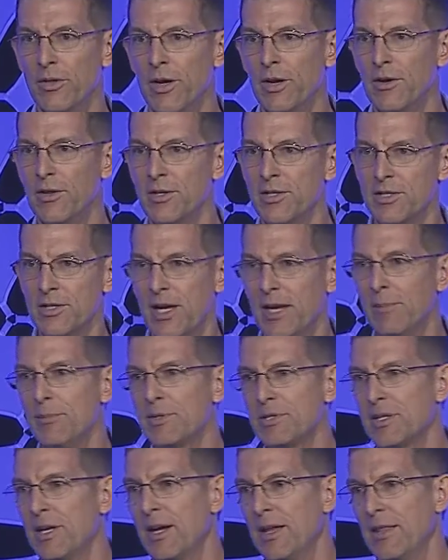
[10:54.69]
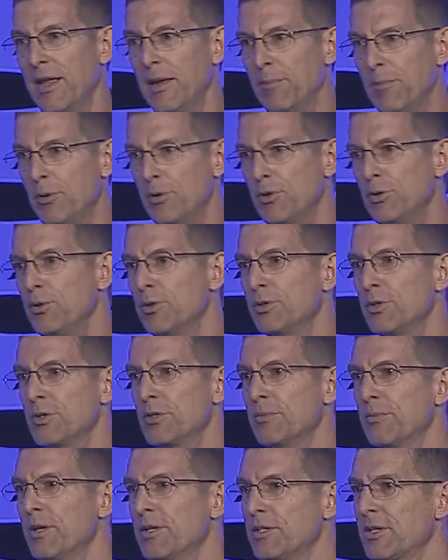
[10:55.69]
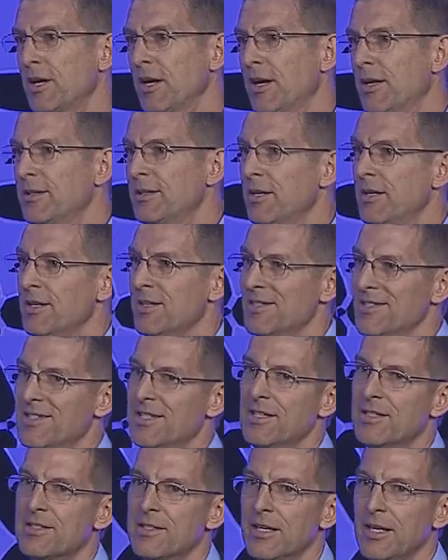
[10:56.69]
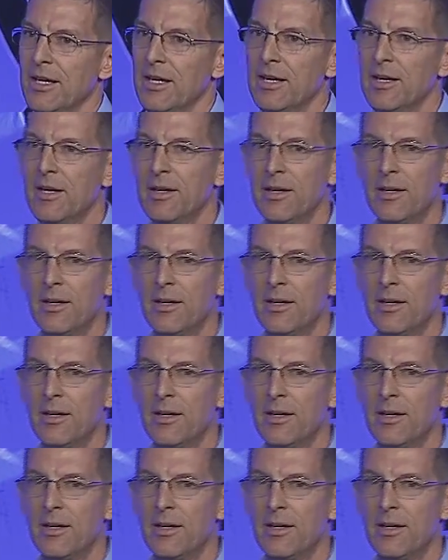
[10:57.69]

They're the same size, they produce as much content as Disney,